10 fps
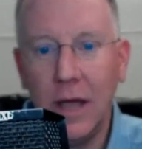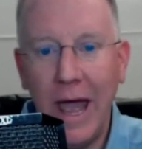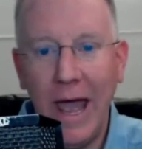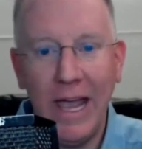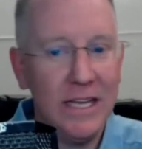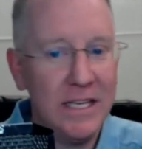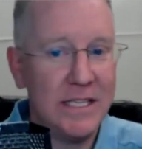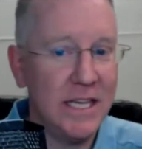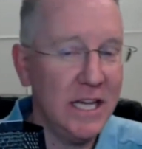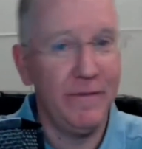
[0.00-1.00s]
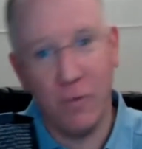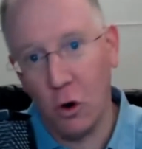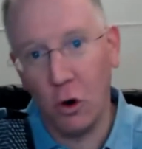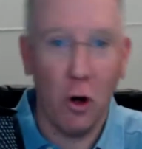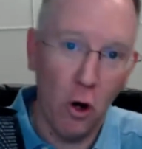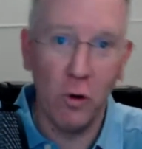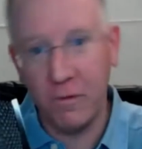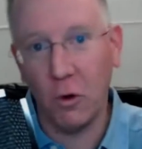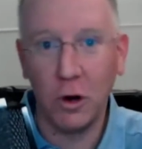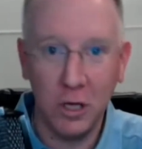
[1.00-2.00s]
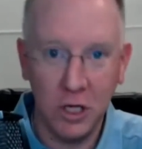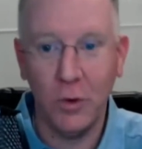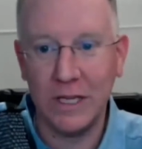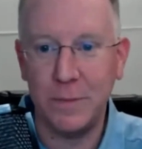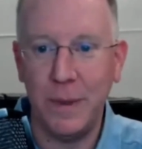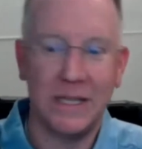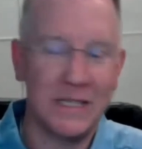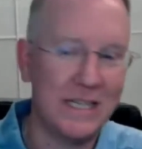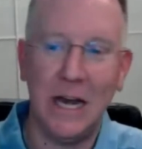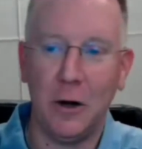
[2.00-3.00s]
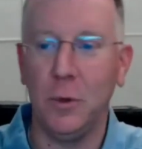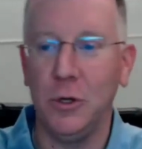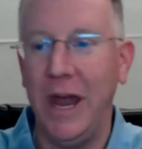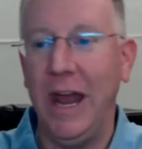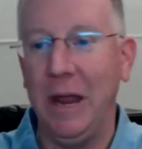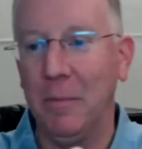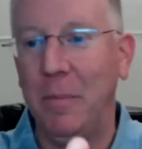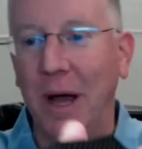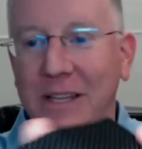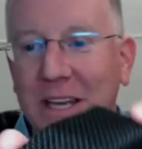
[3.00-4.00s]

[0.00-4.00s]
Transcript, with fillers: AC404 USB. It's a terrible name, but